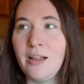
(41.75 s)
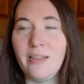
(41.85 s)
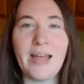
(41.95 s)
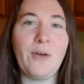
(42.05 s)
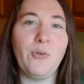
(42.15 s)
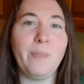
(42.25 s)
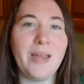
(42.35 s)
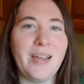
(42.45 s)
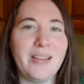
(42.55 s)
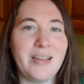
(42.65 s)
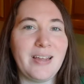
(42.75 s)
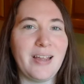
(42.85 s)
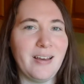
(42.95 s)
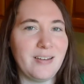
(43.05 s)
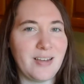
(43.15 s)
That would be the
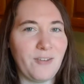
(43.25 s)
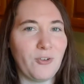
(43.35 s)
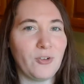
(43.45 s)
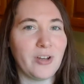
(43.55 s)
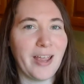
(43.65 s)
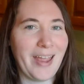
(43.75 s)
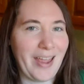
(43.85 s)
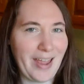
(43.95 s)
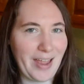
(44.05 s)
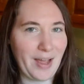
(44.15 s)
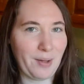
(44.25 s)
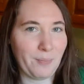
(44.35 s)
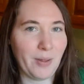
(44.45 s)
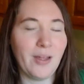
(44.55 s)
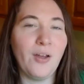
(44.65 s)
deviled ham,
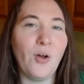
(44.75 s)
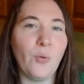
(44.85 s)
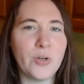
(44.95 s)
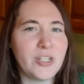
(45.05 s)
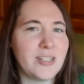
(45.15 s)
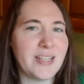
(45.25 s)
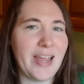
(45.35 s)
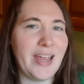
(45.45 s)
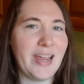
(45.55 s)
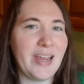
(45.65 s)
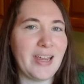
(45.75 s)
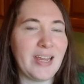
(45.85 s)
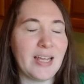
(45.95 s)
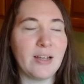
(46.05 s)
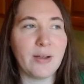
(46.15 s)
which is
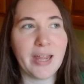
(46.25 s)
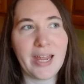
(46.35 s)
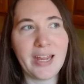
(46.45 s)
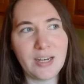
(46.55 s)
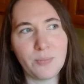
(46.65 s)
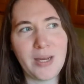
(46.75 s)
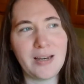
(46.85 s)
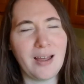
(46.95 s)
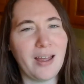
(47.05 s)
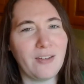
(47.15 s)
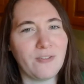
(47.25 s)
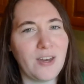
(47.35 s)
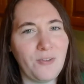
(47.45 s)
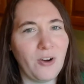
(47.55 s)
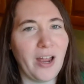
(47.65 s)
a canned meat I've
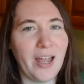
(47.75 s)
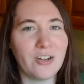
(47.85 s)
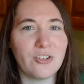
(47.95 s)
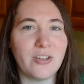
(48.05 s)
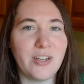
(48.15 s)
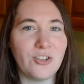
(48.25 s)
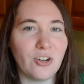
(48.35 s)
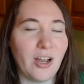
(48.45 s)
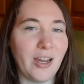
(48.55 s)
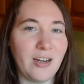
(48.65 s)
never actually tried.